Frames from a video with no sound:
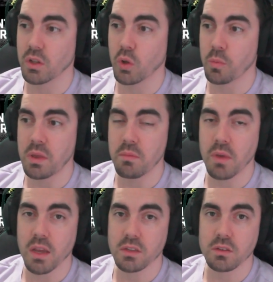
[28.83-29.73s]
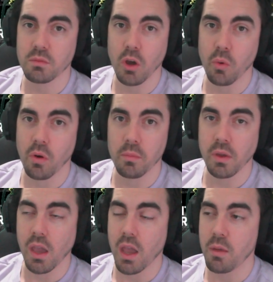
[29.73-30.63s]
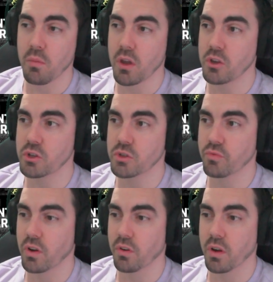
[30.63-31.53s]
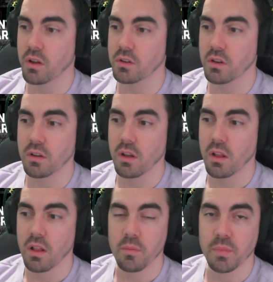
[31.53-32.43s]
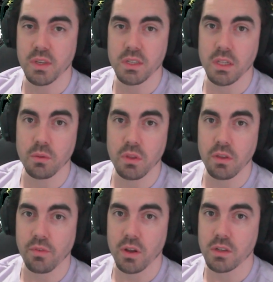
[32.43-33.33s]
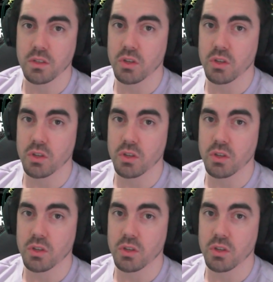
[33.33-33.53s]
lobby-based co-op game where you just run around and be silly with your friends.